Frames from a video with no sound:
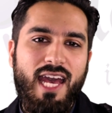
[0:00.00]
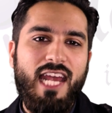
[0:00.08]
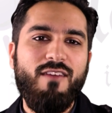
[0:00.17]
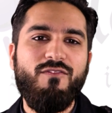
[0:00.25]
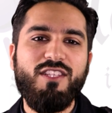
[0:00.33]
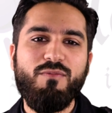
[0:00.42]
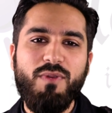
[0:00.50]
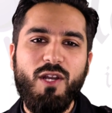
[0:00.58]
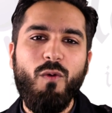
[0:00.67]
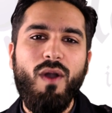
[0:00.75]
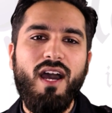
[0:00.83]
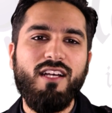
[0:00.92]
And if it's been
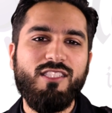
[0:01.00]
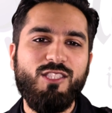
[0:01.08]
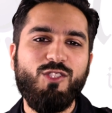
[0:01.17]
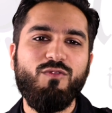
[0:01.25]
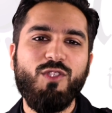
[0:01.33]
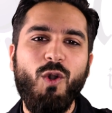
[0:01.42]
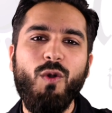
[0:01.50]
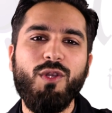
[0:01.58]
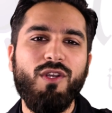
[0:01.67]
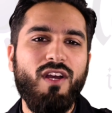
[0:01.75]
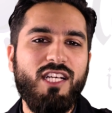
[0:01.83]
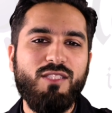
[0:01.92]
a while since you've told
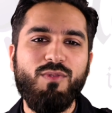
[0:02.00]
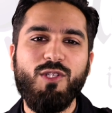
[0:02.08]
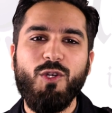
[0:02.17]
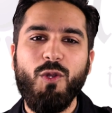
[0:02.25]
your husband